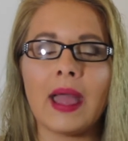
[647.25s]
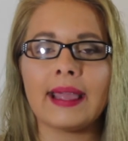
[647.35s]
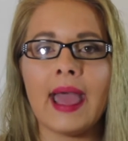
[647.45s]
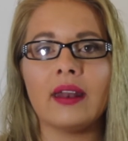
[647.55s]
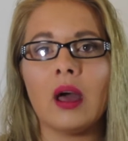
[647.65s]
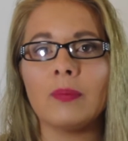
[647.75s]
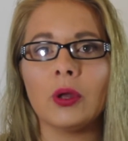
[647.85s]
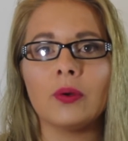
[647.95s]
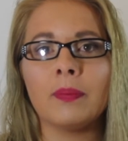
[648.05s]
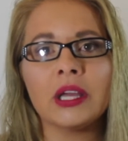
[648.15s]
I can't
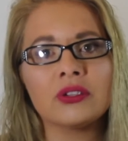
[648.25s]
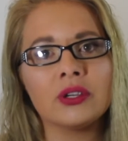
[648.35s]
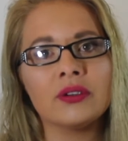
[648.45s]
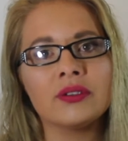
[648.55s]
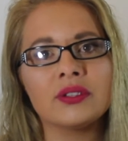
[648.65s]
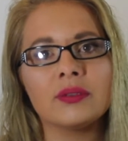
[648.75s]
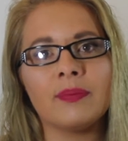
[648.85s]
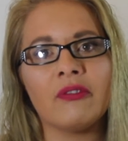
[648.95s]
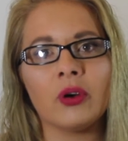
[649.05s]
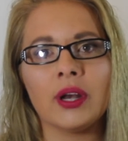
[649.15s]
upload pictures,
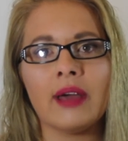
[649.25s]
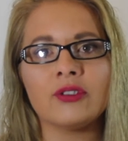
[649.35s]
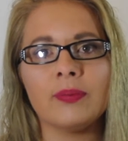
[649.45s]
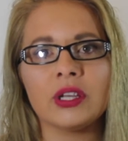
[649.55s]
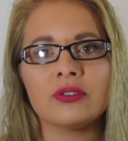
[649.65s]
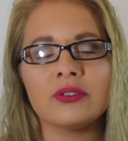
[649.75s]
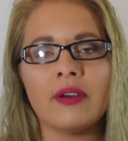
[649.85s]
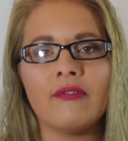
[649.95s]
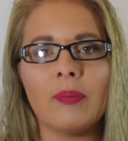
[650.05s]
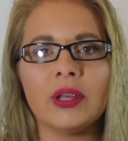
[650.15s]
before and after pictures
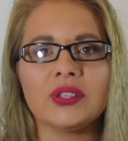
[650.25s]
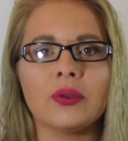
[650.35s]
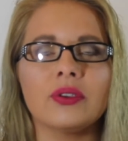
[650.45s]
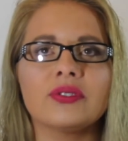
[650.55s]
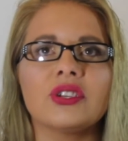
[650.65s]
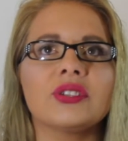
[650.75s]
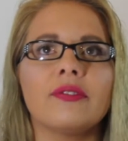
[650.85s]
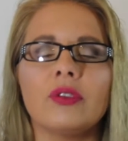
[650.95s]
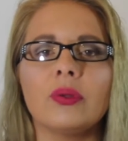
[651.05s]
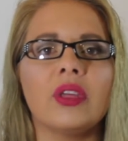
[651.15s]
on Fitbit. So there's just
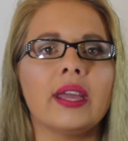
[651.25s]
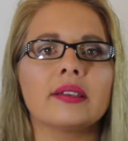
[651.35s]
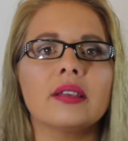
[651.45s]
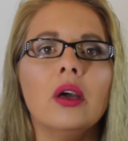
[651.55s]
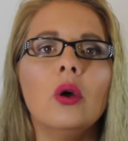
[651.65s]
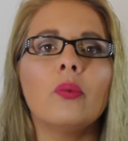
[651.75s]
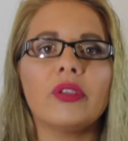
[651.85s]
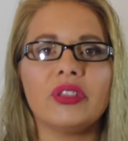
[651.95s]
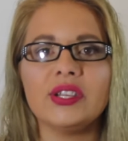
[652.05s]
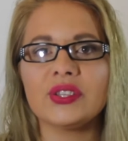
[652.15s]
a few things
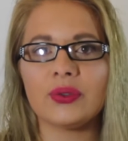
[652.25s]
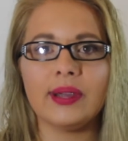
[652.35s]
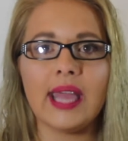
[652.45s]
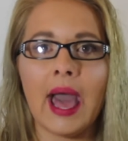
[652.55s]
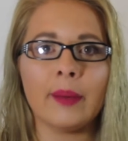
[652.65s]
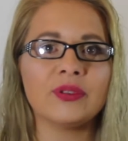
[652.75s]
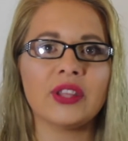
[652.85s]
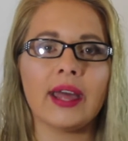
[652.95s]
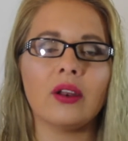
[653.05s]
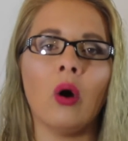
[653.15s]
with these 3 apps
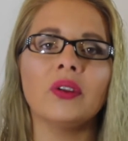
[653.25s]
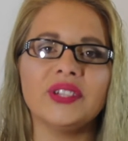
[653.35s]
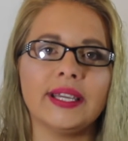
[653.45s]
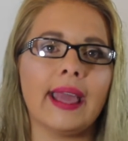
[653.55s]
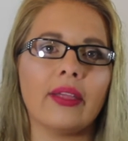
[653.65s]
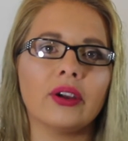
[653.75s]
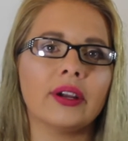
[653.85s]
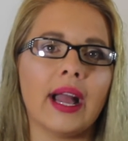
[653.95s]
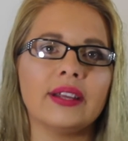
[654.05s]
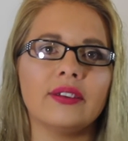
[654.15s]
that all
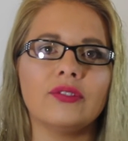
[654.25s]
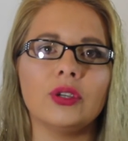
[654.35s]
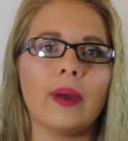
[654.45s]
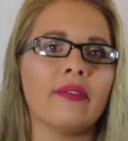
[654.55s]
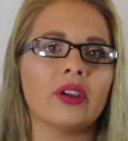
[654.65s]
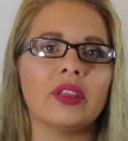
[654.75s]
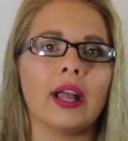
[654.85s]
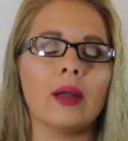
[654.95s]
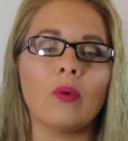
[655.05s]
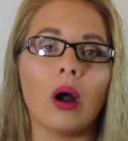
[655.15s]
together kind of do
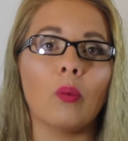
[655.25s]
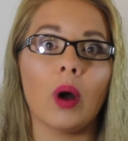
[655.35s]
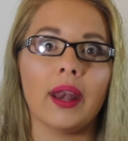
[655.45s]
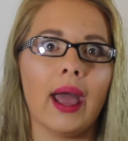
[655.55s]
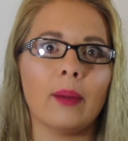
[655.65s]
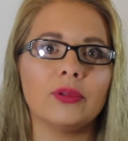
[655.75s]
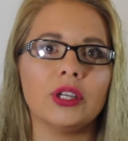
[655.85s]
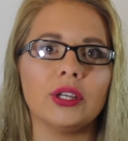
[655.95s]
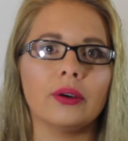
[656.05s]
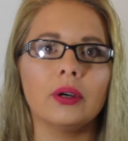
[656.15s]
everything I want one app
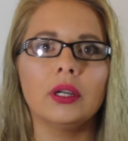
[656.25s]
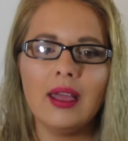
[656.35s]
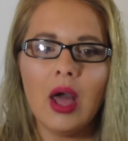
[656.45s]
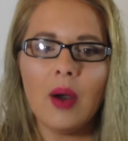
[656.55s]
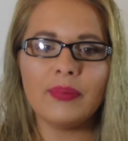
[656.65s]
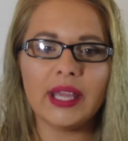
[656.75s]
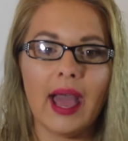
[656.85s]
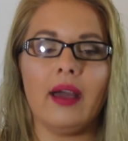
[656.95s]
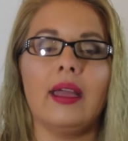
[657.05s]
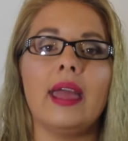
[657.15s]
to do. But
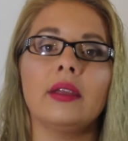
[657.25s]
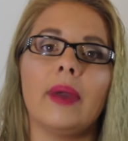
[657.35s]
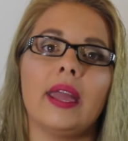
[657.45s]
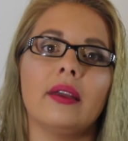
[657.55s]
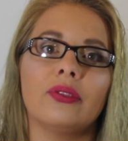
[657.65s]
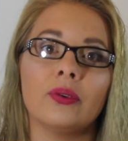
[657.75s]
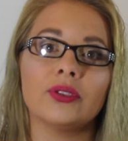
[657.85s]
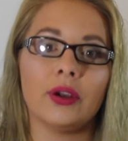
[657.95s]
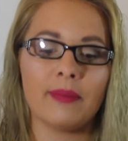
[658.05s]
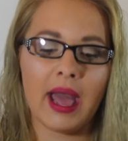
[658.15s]
yeah, anyway,
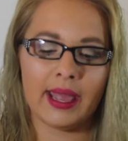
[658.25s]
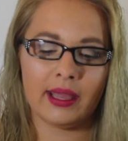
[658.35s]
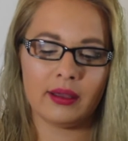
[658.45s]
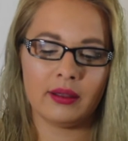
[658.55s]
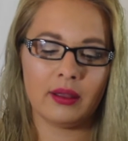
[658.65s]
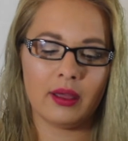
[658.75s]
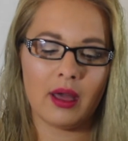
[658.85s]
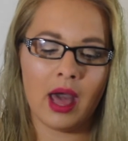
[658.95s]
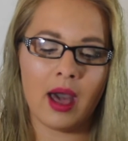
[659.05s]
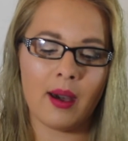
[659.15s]
those are my
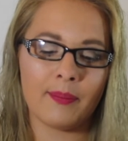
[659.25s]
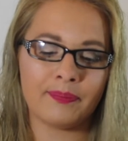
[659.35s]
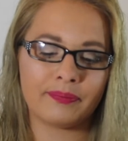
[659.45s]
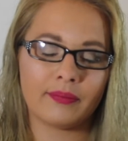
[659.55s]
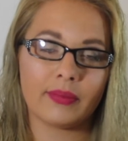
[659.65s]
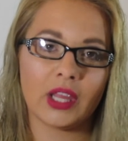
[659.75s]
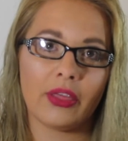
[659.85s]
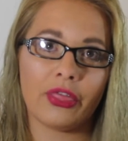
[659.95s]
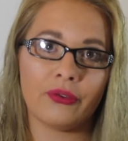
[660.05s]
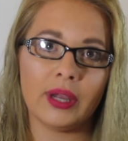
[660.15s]

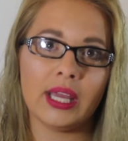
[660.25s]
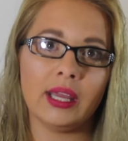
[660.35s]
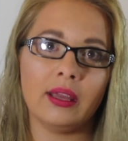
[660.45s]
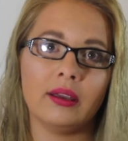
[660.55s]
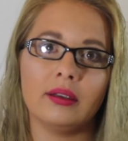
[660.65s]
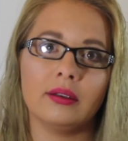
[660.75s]
3